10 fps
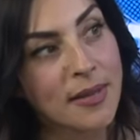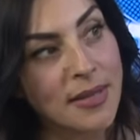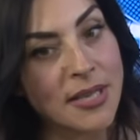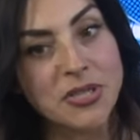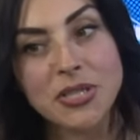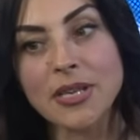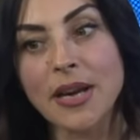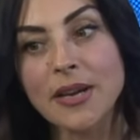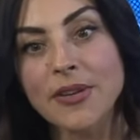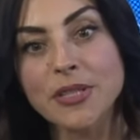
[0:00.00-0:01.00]
that it's just
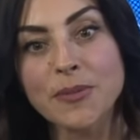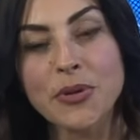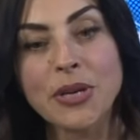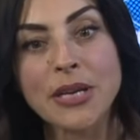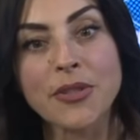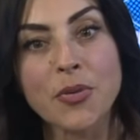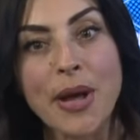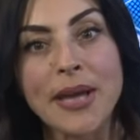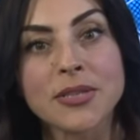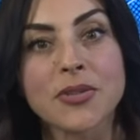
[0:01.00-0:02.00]
kind of exploding in other
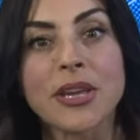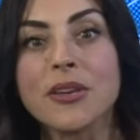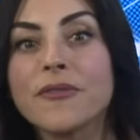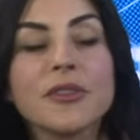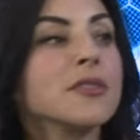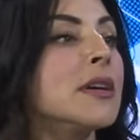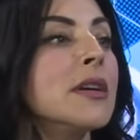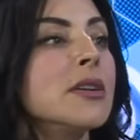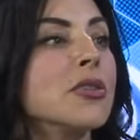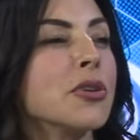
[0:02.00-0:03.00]
ways, or that you feel,
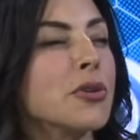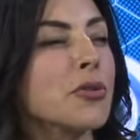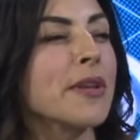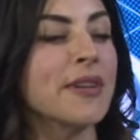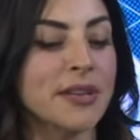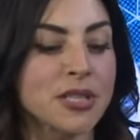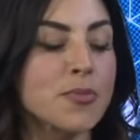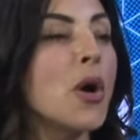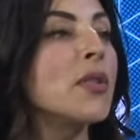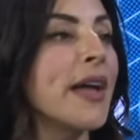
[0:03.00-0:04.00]
you know, you're living a
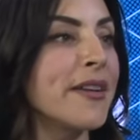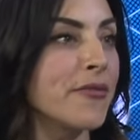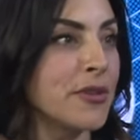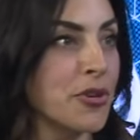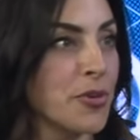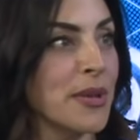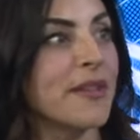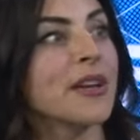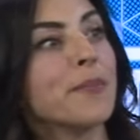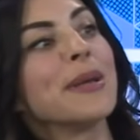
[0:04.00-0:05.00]
small life when you could be
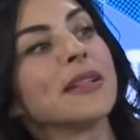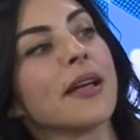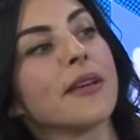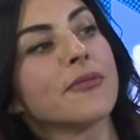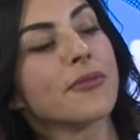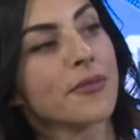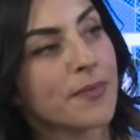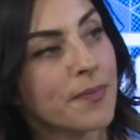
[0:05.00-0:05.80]
living a big life?